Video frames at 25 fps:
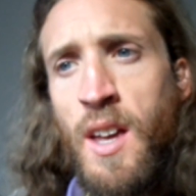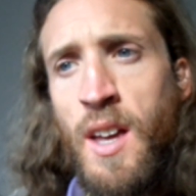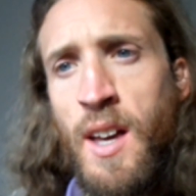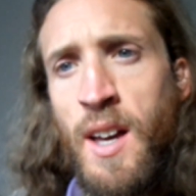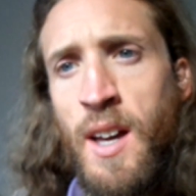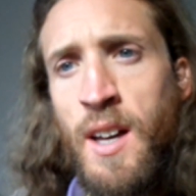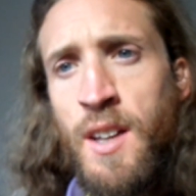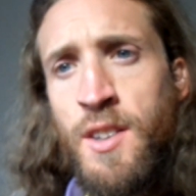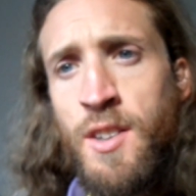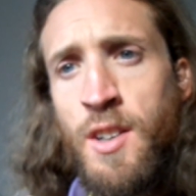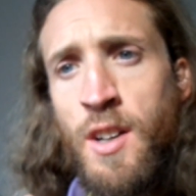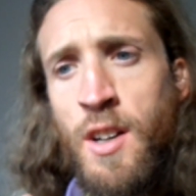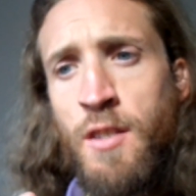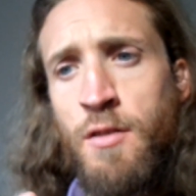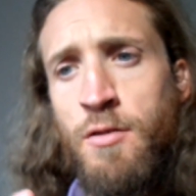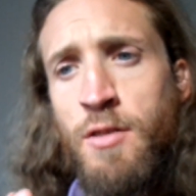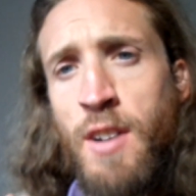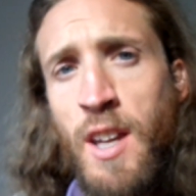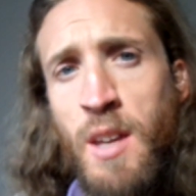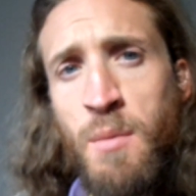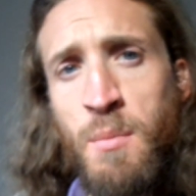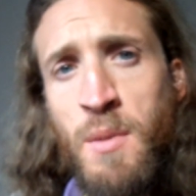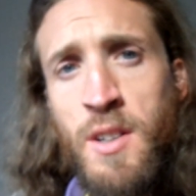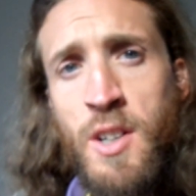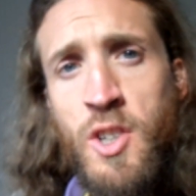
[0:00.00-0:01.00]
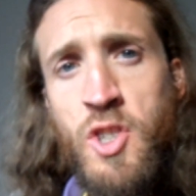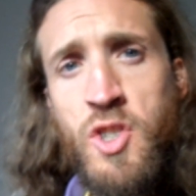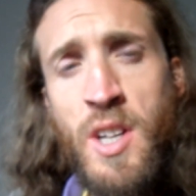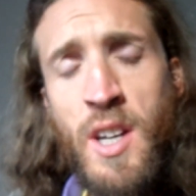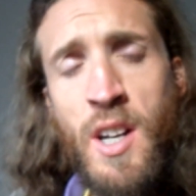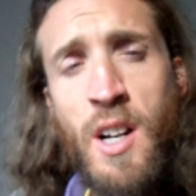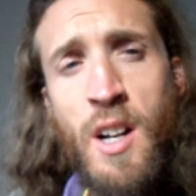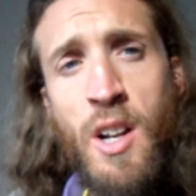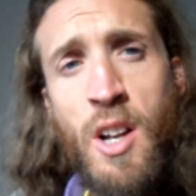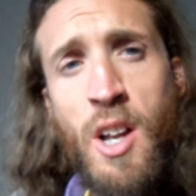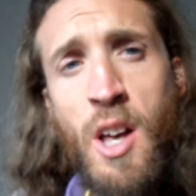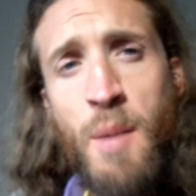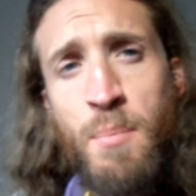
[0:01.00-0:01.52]
and I recommend their
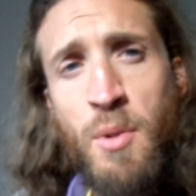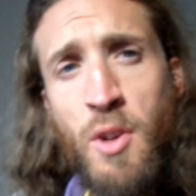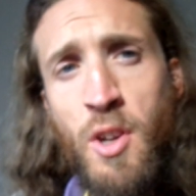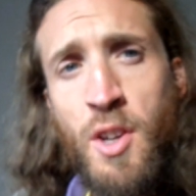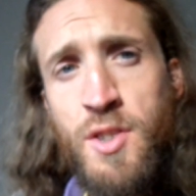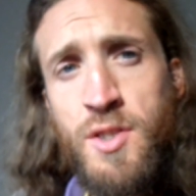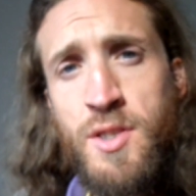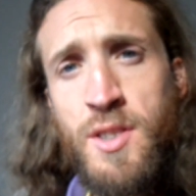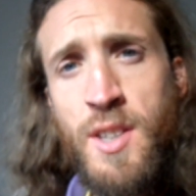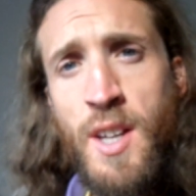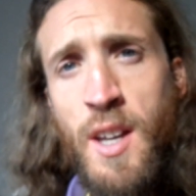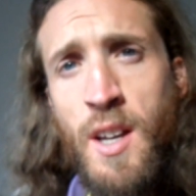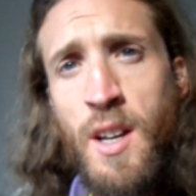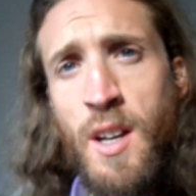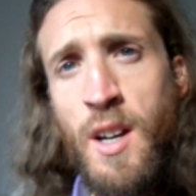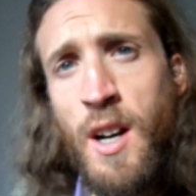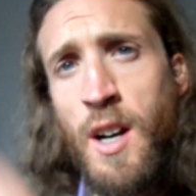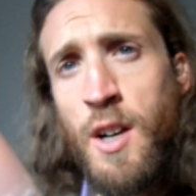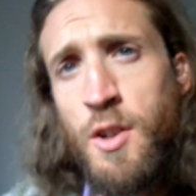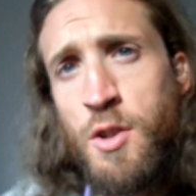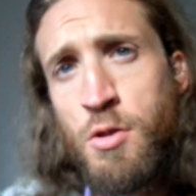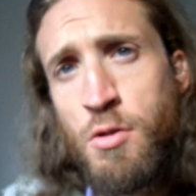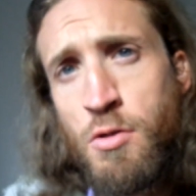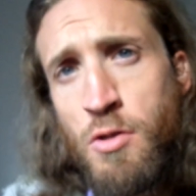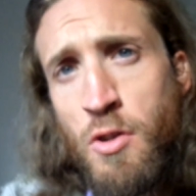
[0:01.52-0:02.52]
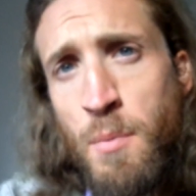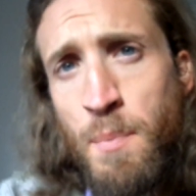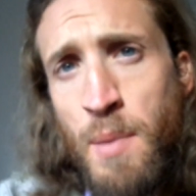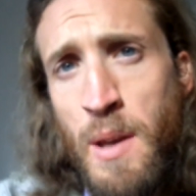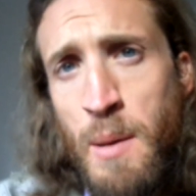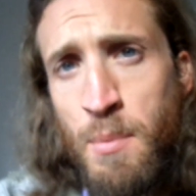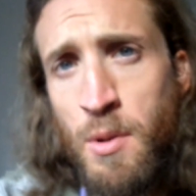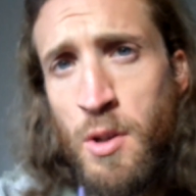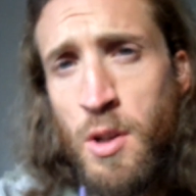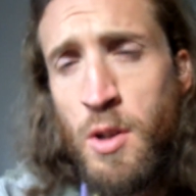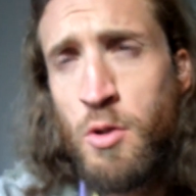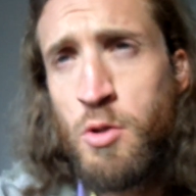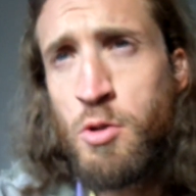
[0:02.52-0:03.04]
channel a lot, because they are true
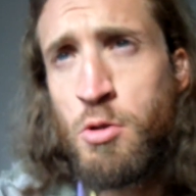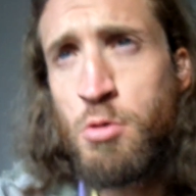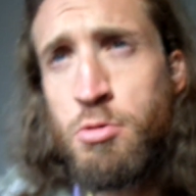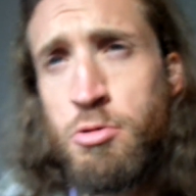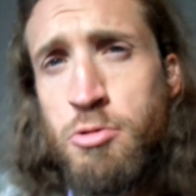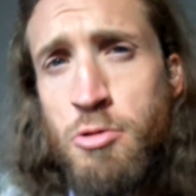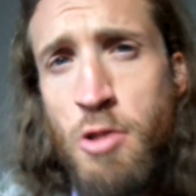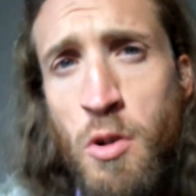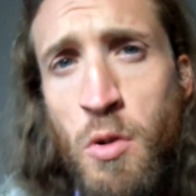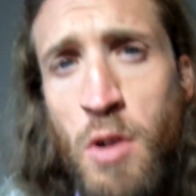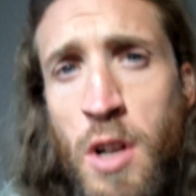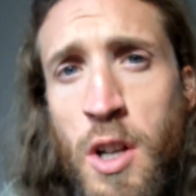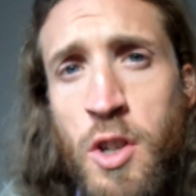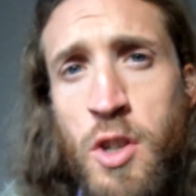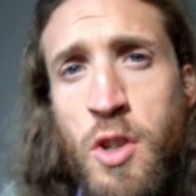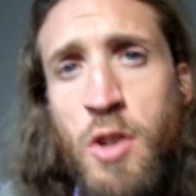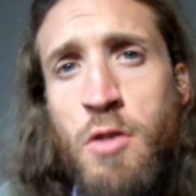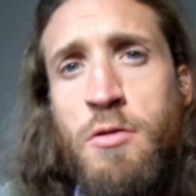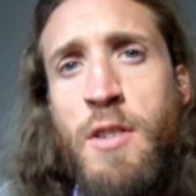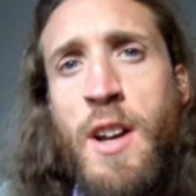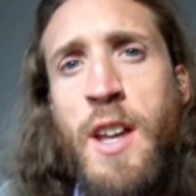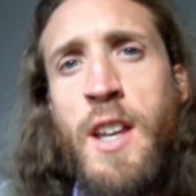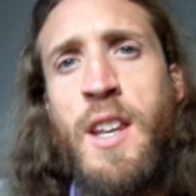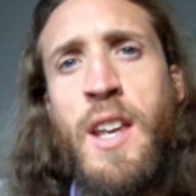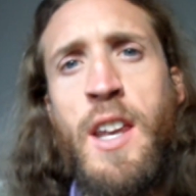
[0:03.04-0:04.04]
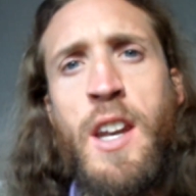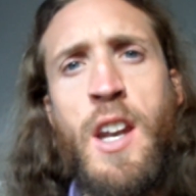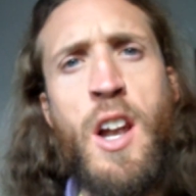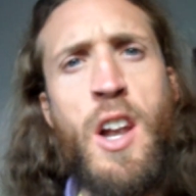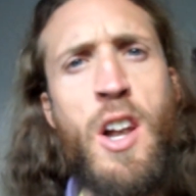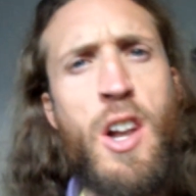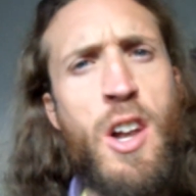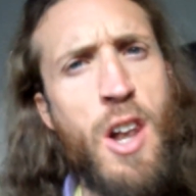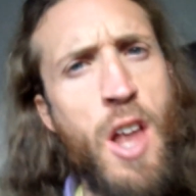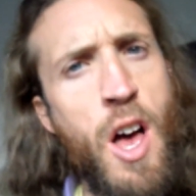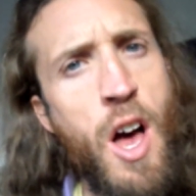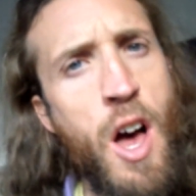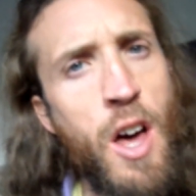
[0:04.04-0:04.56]
people who truly do radiate a
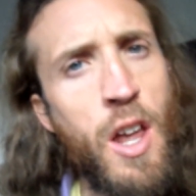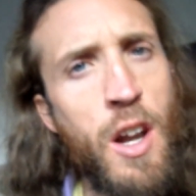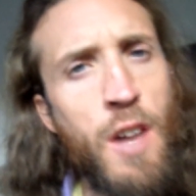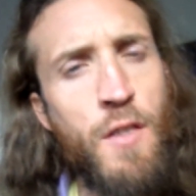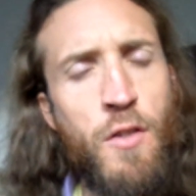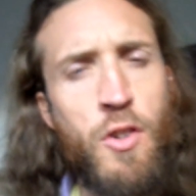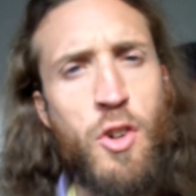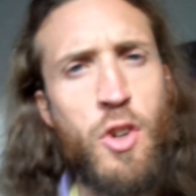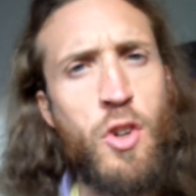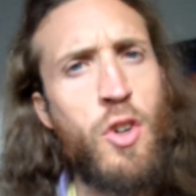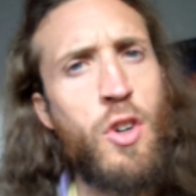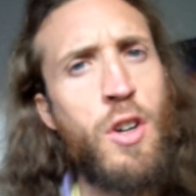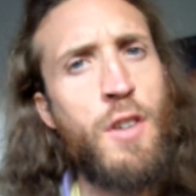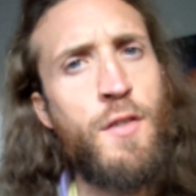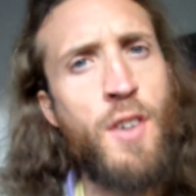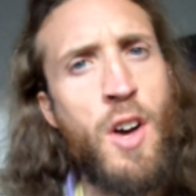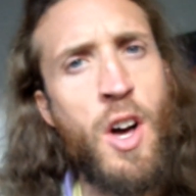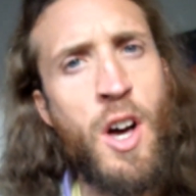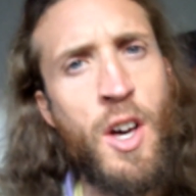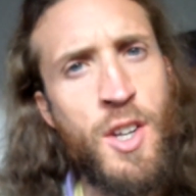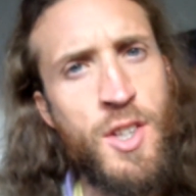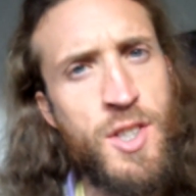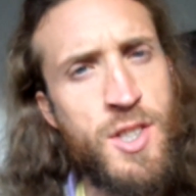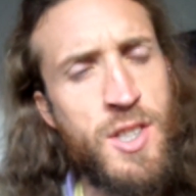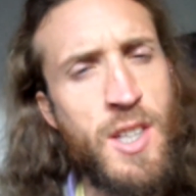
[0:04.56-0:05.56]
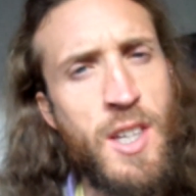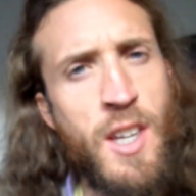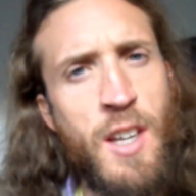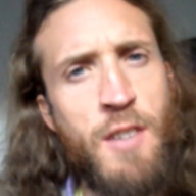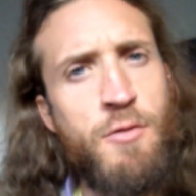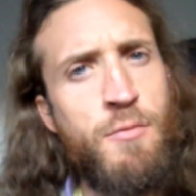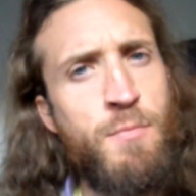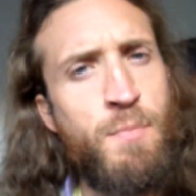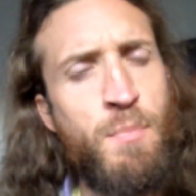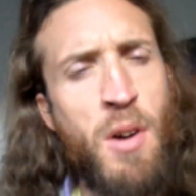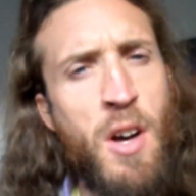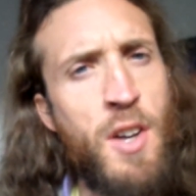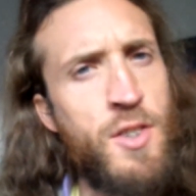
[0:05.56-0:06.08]
lot of love, honesty
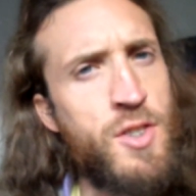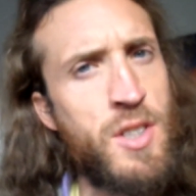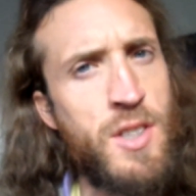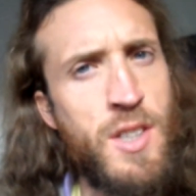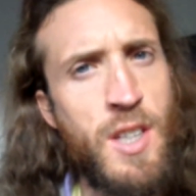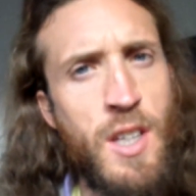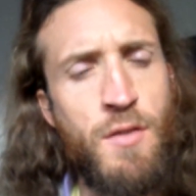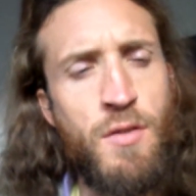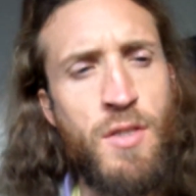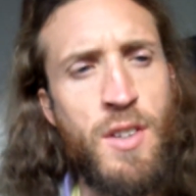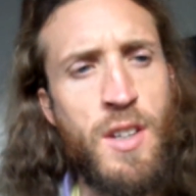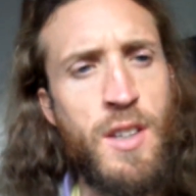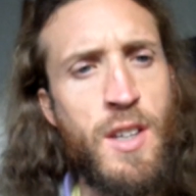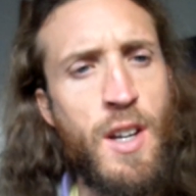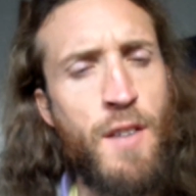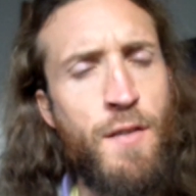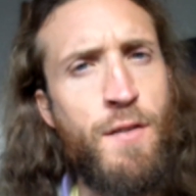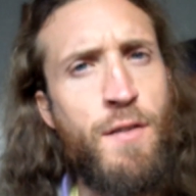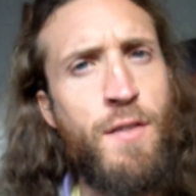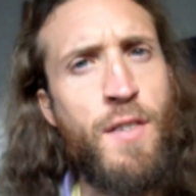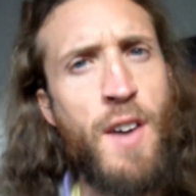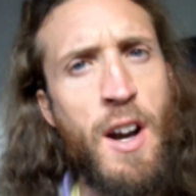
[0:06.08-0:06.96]
and positivity. They're